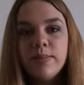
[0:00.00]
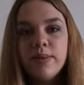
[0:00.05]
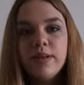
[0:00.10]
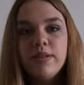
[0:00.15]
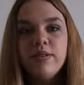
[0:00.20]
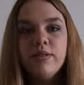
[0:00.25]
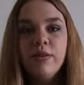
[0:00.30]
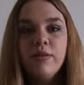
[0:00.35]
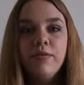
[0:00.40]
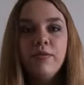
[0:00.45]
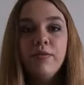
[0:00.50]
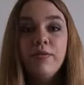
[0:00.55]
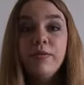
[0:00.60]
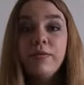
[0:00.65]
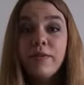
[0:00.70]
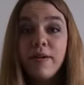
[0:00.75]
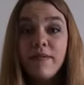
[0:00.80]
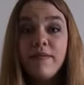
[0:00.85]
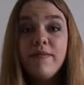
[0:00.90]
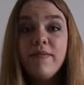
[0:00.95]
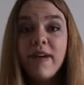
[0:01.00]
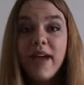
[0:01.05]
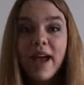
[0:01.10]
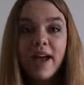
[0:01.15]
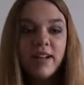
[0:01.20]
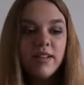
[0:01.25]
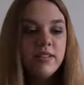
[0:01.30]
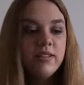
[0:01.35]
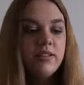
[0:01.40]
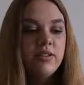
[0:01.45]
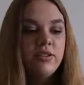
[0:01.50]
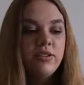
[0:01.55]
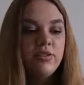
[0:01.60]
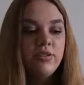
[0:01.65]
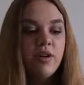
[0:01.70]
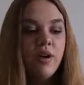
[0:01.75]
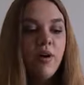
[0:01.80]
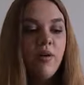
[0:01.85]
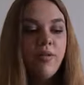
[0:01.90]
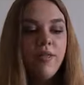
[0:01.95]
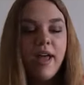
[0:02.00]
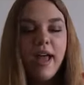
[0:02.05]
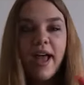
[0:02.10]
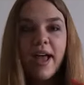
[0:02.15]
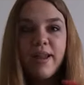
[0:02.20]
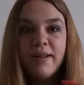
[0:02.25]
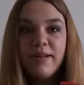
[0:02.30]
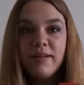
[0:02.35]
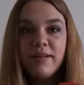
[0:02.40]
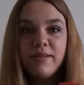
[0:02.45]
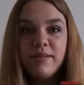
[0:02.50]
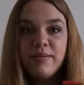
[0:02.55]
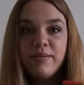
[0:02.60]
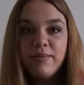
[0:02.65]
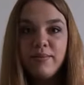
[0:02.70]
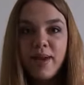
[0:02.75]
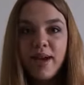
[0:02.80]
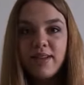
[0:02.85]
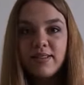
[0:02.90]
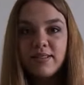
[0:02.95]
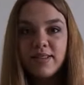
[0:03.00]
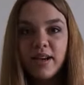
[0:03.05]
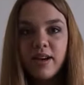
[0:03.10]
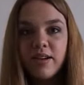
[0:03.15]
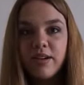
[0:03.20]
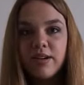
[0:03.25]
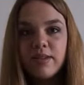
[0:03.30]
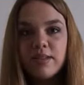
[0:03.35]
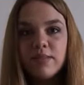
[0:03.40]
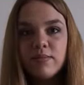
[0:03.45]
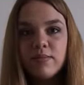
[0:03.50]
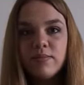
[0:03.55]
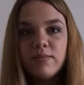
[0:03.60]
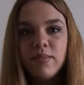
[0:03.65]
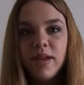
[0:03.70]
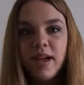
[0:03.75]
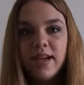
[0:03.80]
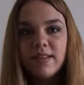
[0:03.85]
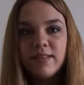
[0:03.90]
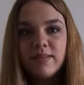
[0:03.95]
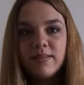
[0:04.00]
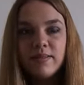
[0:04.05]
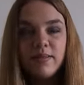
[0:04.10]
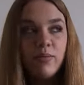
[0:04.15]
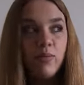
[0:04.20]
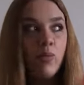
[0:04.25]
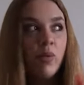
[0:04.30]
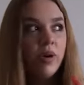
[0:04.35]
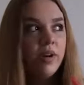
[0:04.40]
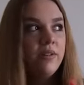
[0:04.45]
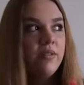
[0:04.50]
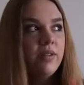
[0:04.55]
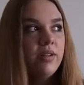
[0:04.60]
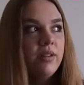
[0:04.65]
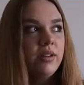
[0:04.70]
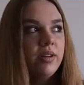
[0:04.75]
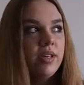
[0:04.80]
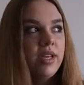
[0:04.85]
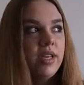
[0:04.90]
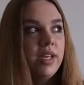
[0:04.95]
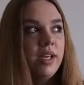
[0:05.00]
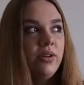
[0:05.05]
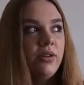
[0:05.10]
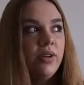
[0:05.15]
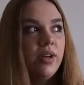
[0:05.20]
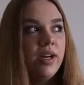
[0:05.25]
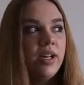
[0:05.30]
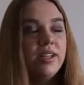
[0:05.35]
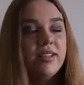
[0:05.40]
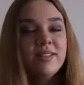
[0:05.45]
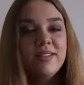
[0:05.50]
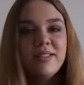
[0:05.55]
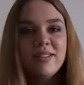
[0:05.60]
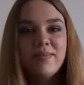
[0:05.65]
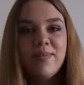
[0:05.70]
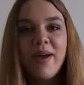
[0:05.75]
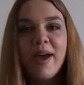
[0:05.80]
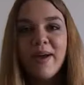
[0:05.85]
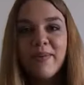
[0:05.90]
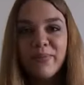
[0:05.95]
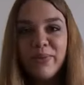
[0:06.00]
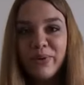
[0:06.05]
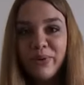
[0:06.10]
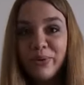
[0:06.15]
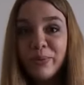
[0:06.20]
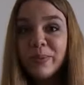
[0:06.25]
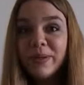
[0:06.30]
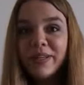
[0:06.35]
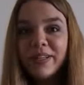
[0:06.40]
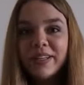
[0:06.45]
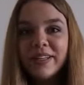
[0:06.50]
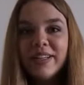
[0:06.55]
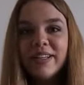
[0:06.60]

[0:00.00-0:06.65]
But no, fun fact, did you know that mascaras has one of the key ingredients is bat poop?